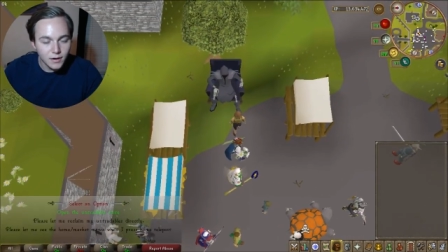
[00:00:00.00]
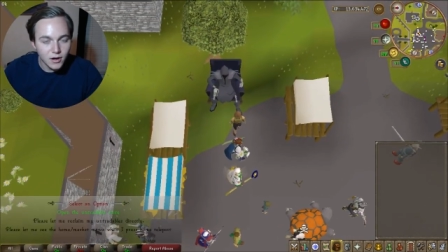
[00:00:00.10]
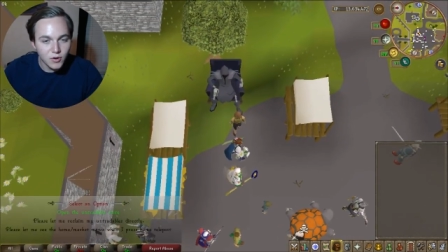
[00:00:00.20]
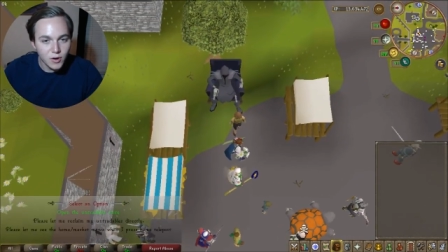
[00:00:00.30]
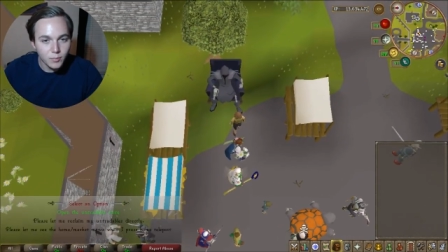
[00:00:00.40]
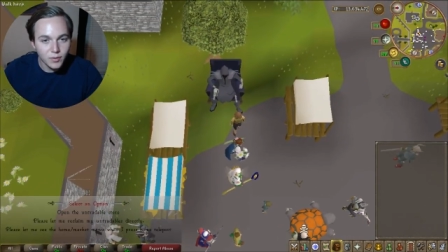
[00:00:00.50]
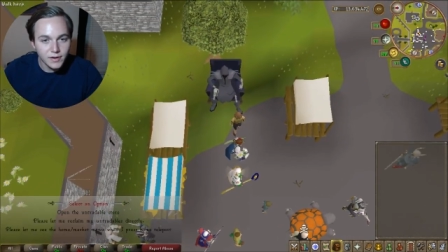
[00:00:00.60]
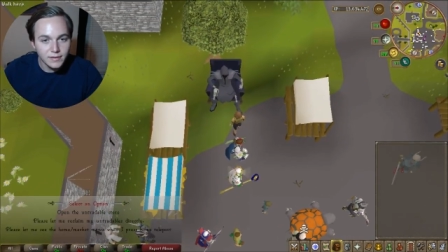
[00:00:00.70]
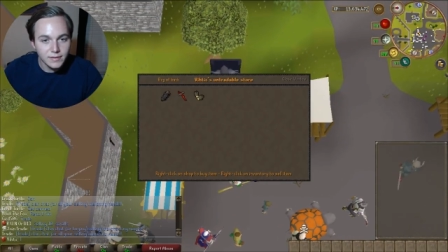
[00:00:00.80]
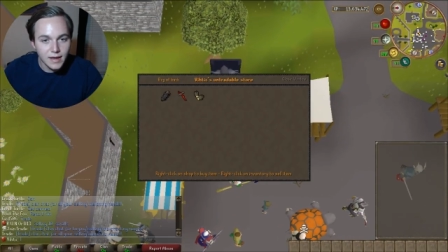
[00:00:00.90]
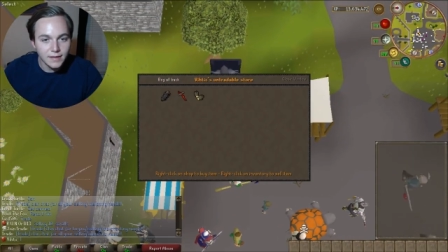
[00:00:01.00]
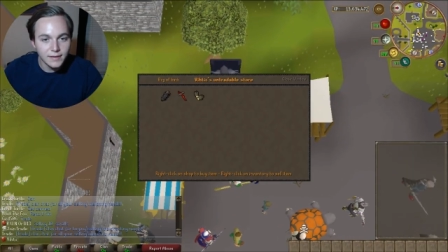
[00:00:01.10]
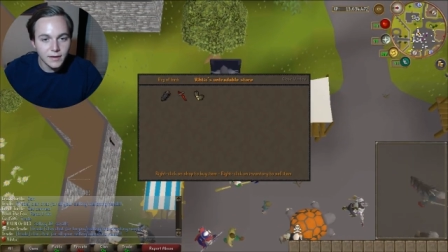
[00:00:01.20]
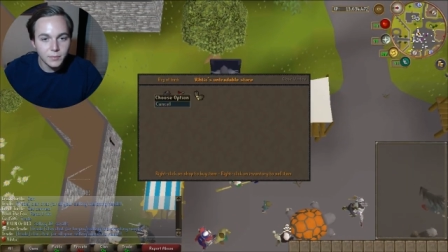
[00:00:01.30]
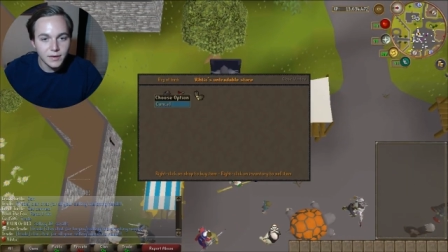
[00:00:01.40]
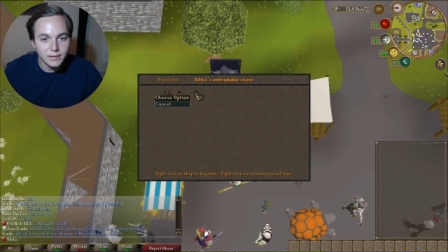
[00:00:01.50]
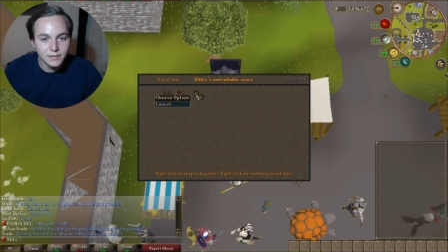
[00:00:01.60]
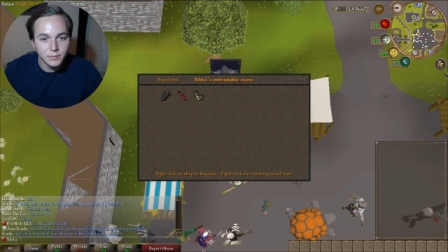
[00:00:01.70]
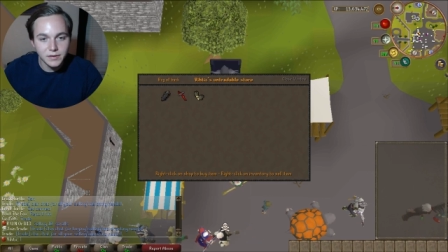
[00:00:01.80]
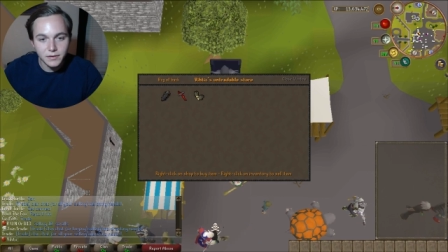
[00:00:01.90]
Although I'm pretty goddamn
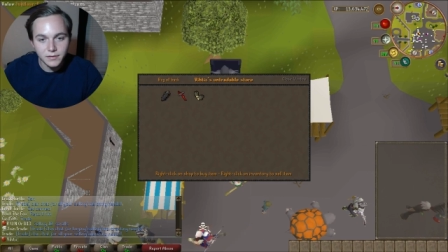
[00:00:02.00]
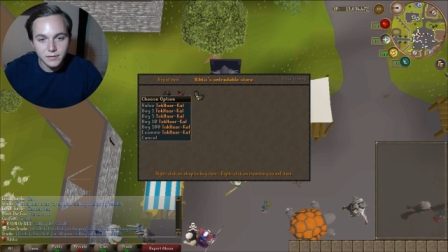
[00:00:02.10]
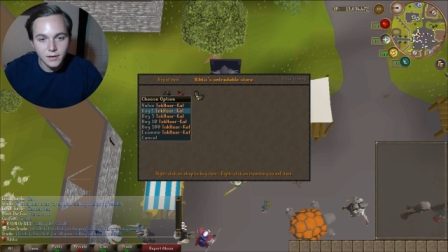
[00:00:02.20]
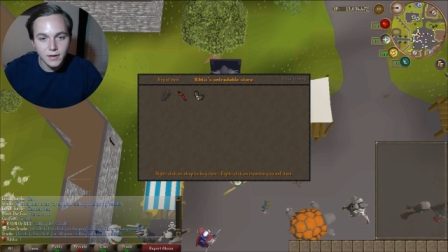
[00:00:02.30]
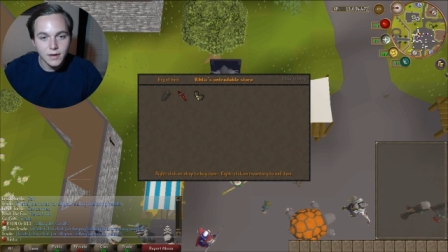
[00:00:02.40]
pissed because